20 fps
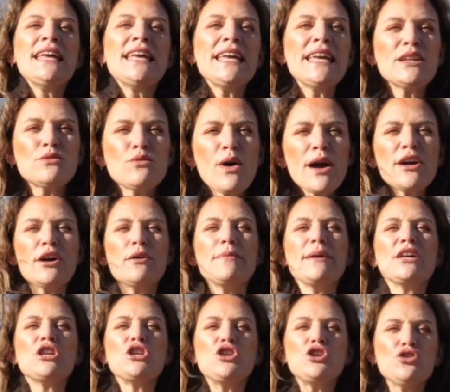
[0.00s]
In
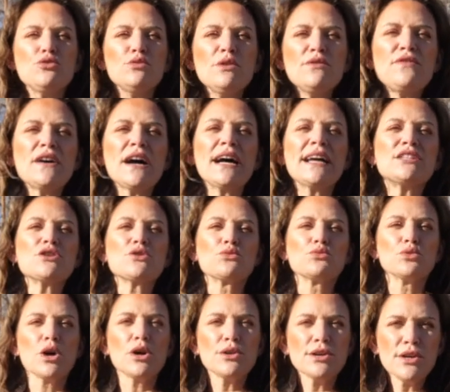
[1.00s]
Wyoming, you will find
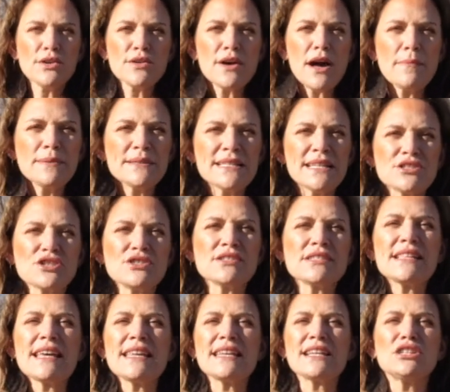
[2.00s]
rodeo competitions
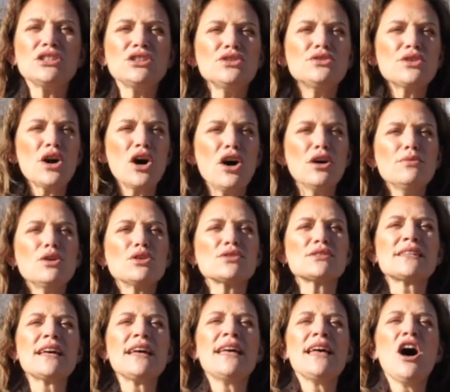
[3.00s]
that include
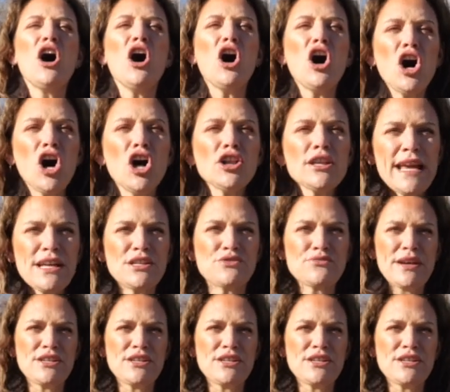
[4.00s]
almost all age